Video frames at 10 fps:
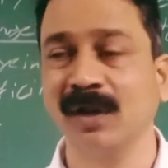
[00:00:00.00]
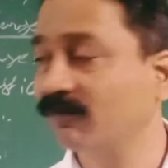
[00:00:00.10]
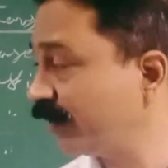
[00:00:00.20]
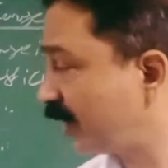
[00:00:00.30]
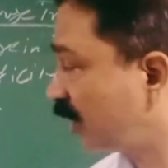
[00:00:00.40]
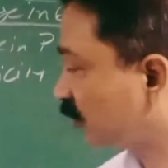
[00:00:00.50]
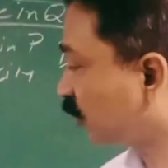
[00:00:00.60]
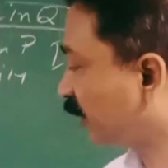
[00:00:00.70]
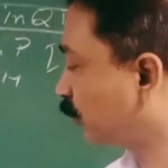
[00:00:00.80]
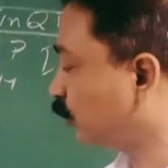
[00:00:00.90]
For
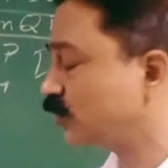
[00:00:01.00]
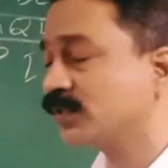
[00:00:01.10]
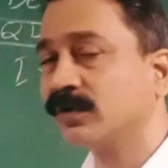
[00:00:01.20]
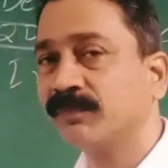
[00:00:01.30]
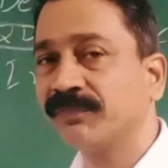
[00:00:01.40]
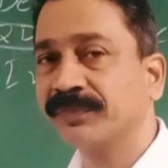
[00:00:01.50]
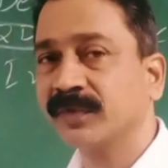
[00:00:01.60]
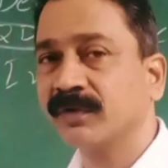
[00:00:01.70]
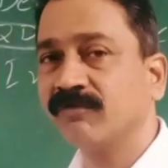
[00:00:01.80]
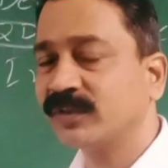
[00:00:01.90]
electronic goods,
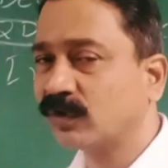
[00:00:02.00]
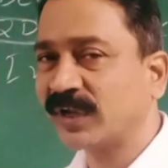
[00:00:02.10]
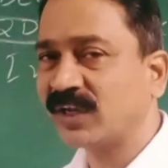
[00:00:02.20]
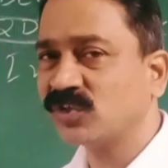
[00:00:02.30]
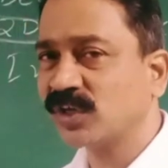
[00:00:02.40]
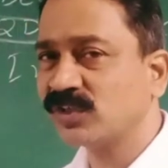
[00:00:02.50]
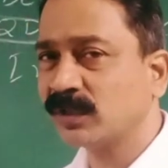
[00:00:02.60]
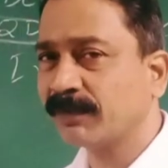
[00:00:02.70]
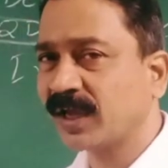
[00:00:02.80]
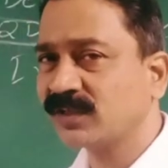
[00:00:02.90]
without any change in the
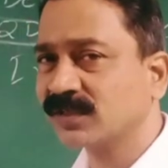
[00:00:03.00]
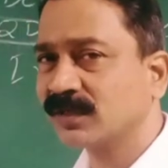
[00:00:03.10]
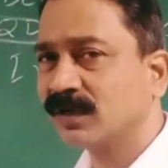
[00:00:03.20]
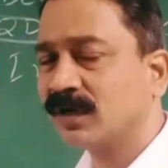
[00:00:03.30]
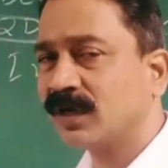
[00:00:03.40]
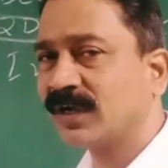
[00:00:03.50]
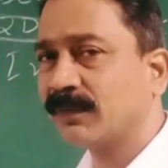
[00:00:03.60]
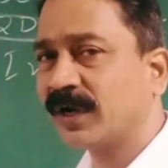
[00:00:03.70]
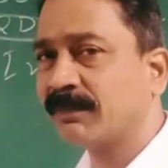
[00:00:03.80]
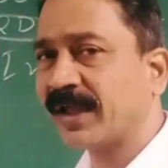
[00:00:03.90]
price,
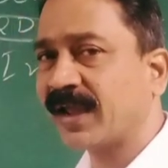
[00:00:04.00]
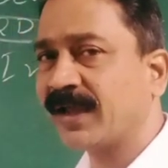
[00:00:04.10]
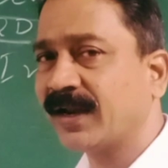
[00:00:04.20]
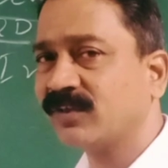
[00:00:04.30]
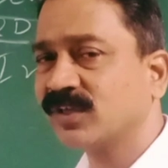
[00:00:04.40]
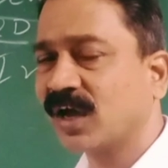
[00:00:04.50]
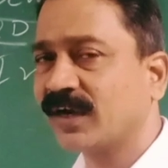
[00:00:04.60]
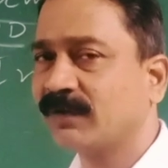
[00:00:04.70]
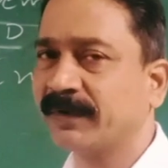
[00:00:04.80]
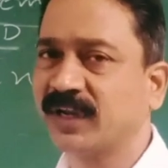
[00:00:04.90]
it may increase or
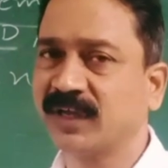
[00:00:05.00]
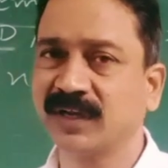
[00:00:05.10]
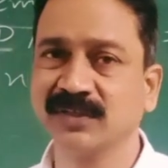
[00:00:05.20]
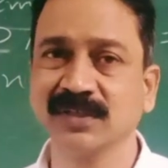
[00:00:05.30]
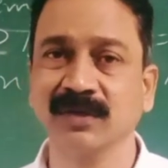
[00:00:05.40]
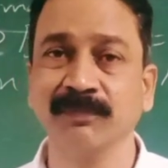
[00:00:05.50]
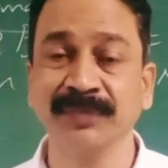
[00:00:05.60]
it may decrease.